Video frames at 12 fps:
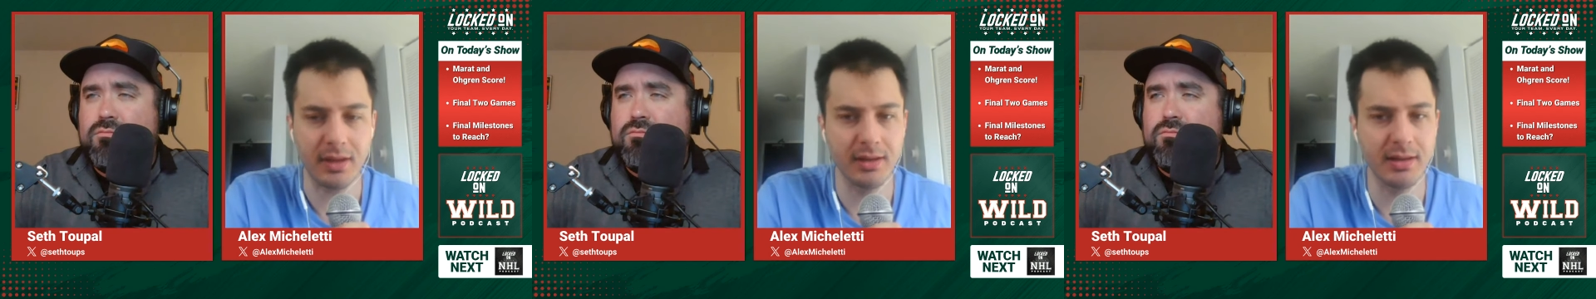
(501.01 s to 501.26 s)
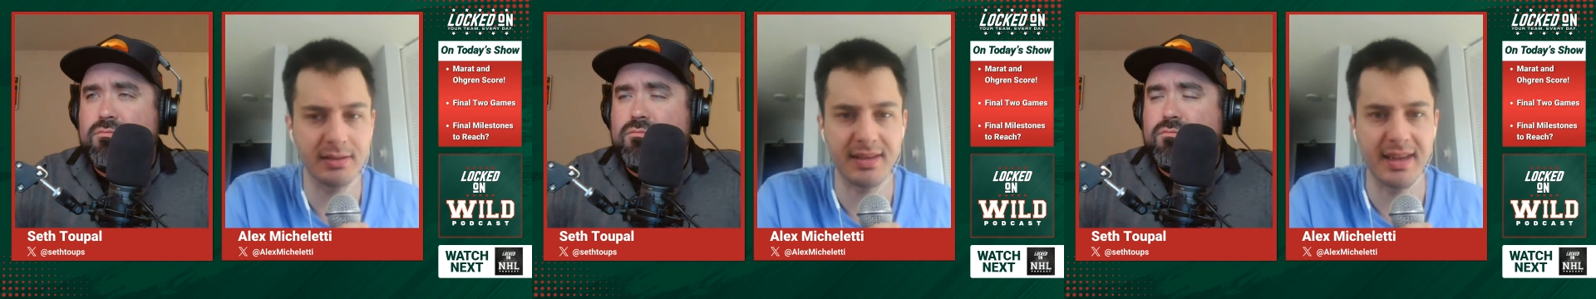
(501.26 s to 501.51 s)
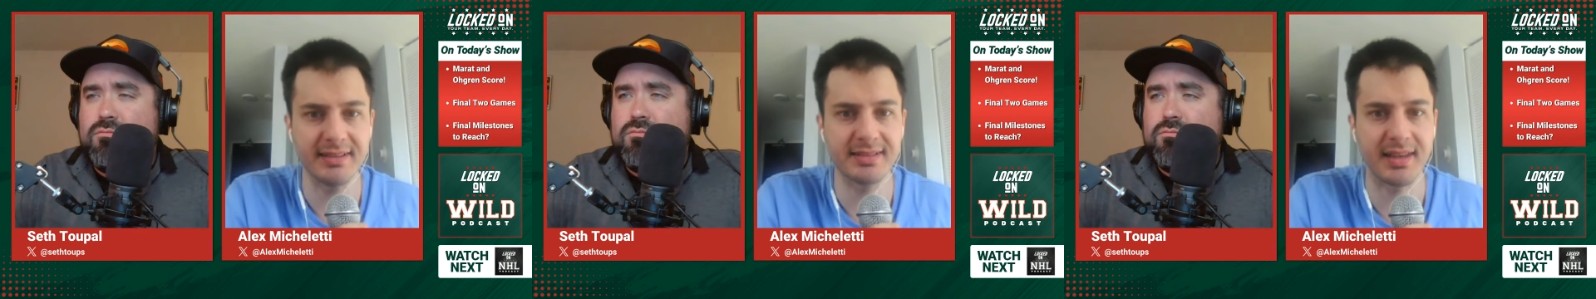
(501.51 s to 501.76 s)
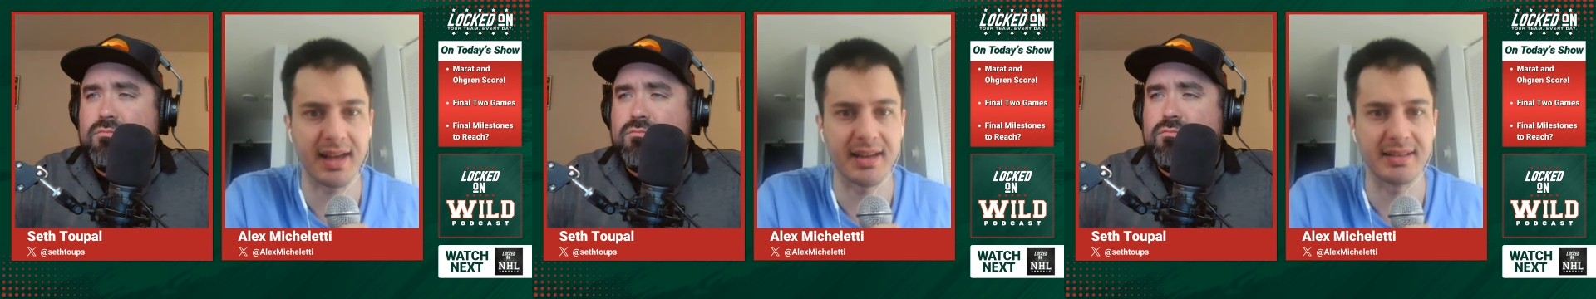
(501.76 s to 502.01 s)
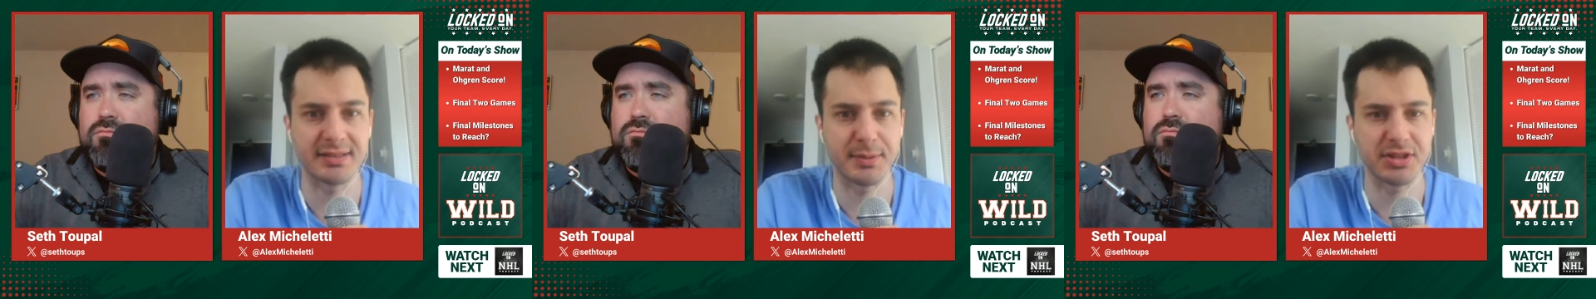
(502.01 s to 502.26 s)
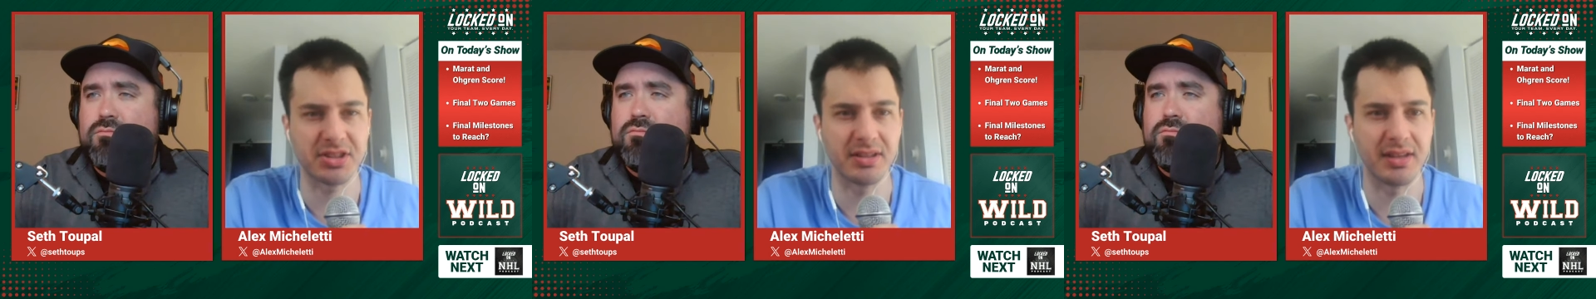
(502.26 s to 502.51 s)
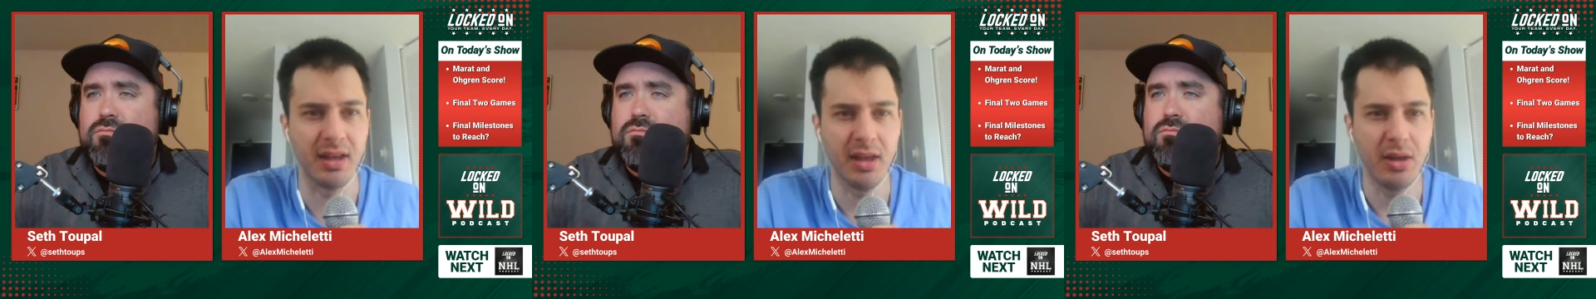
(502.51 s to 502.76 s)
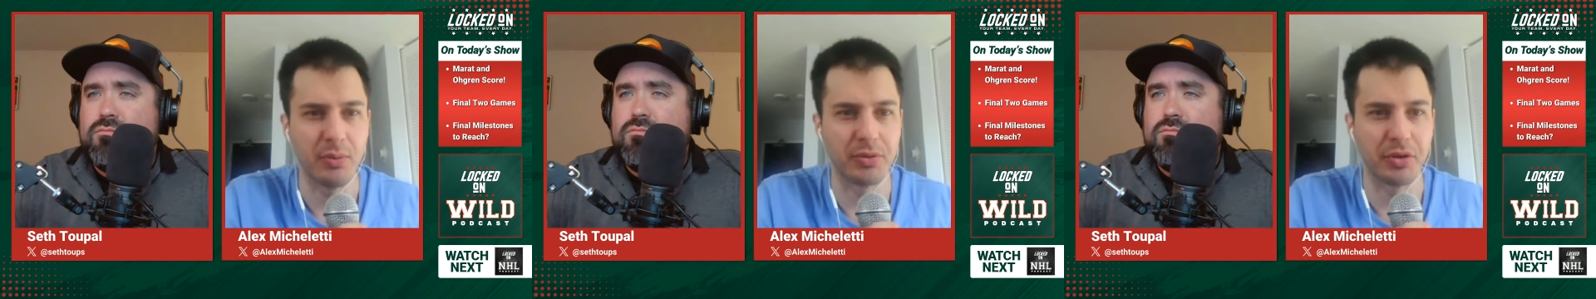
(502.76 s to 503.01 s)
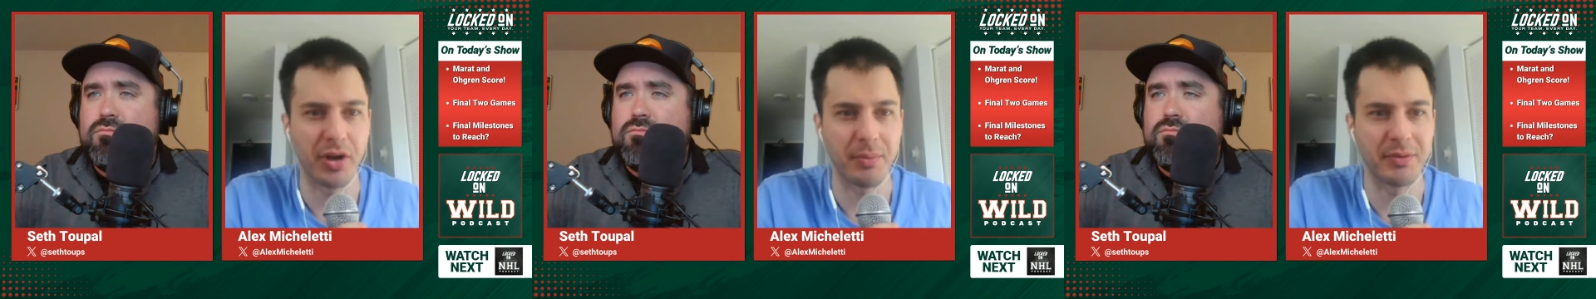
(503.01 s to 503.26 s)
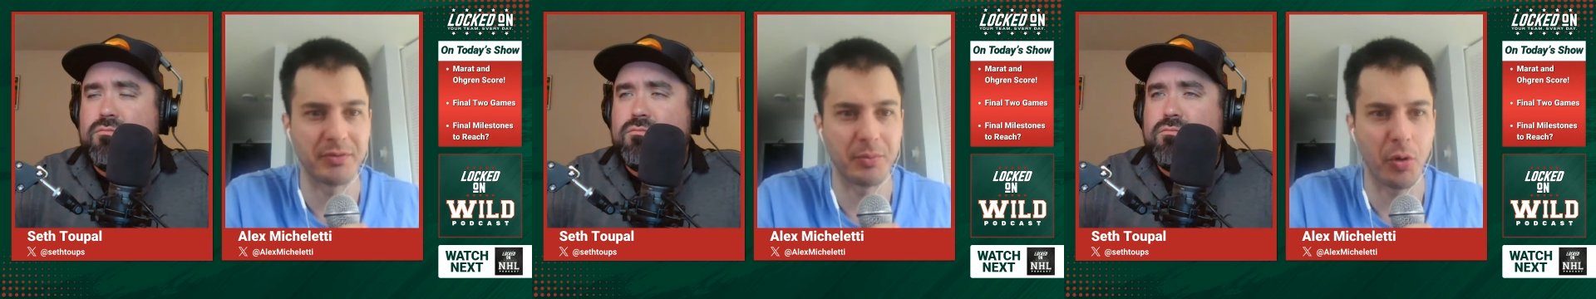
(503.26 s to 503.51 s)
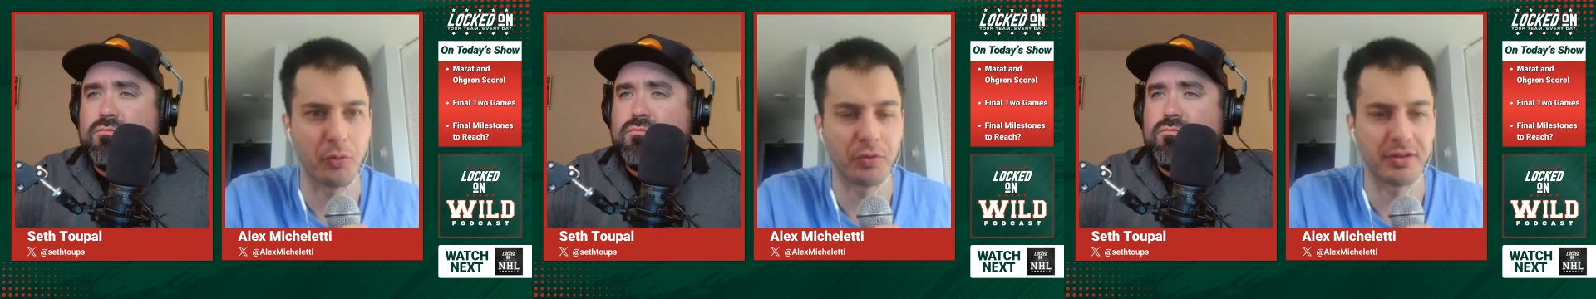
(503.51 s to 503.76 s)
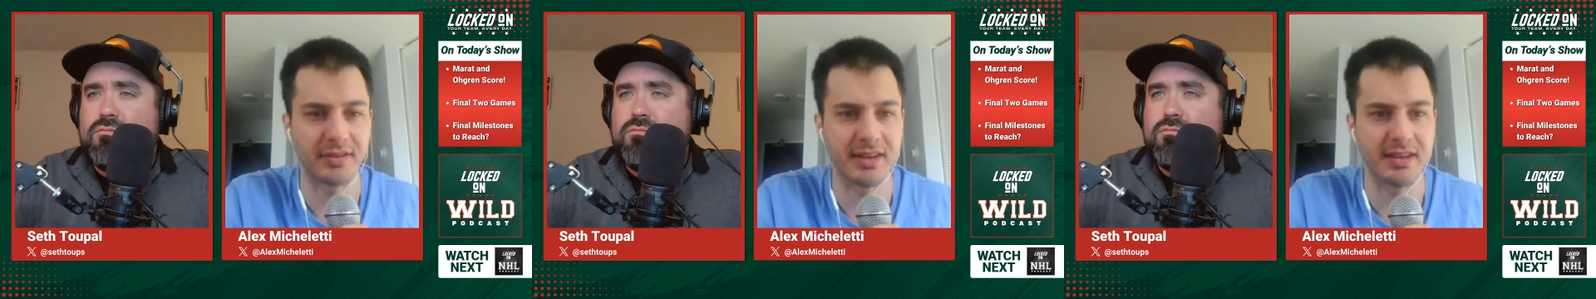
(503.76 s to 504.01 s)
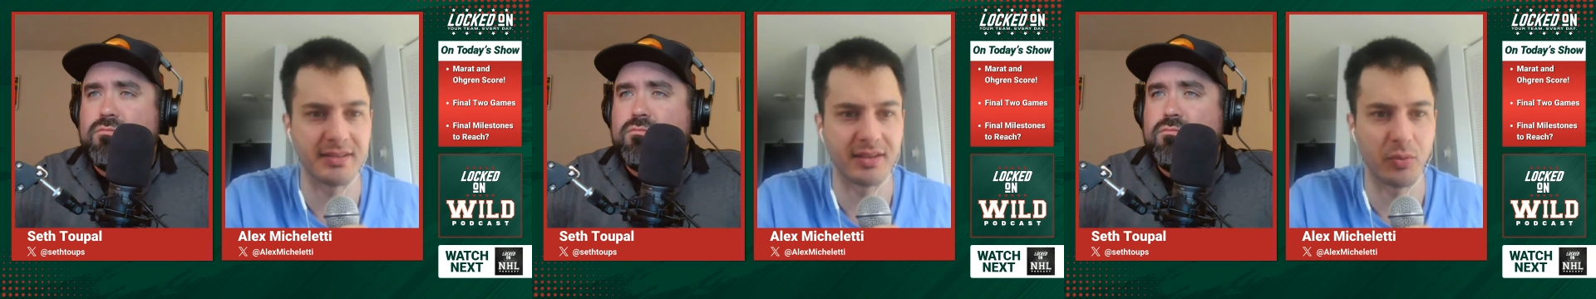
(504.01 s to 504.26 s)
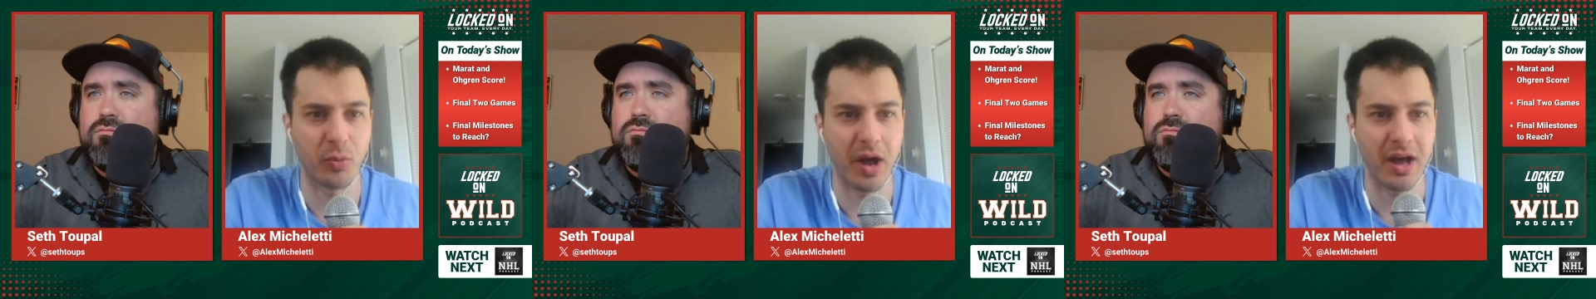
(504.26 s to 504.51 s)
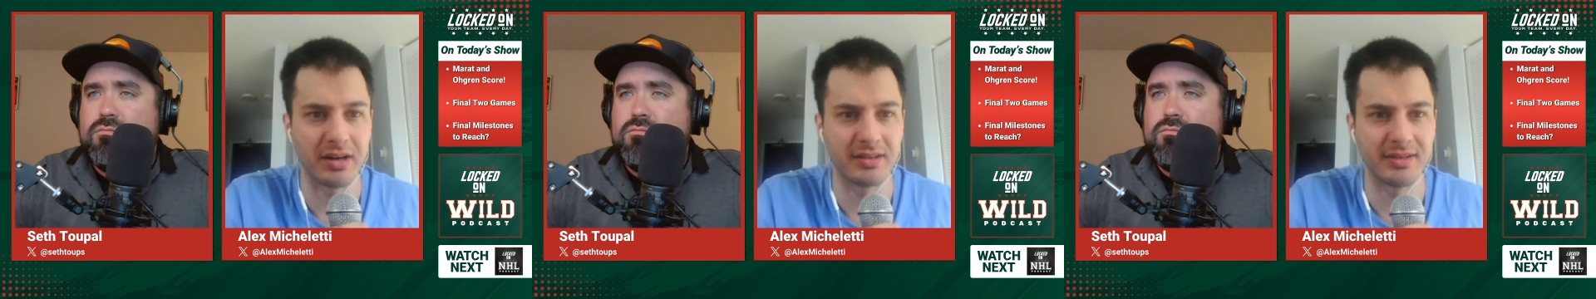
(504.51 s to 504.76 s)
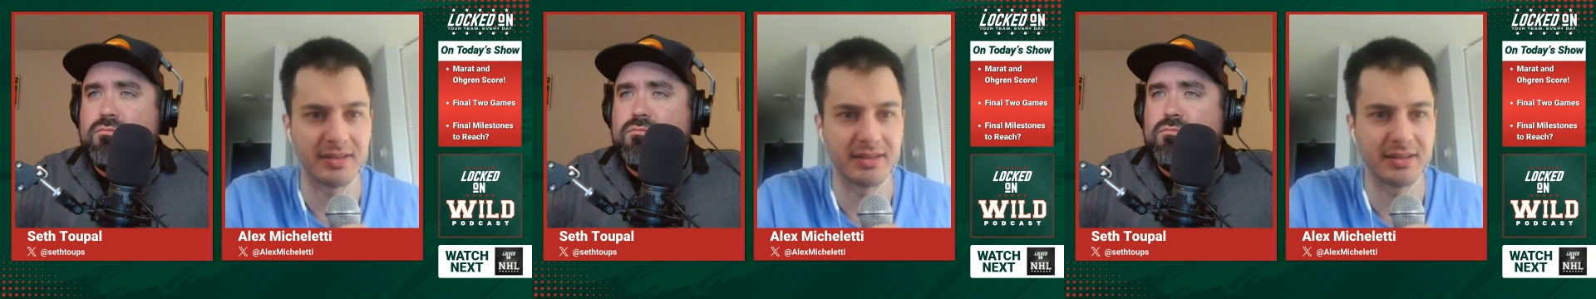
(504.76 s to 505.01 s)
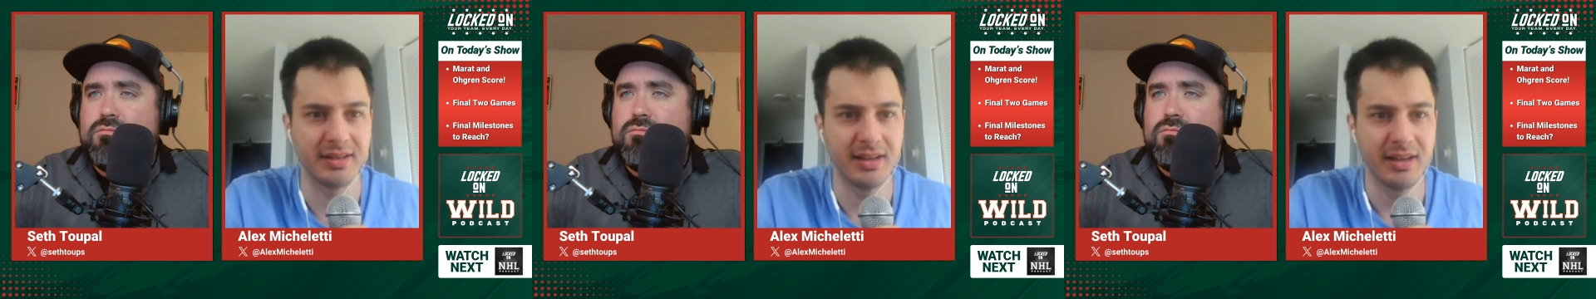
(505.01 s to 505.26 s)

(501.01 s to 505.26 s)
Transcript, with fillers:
Speaker 1: it takes guys, especially when they're coming from overseas, a while to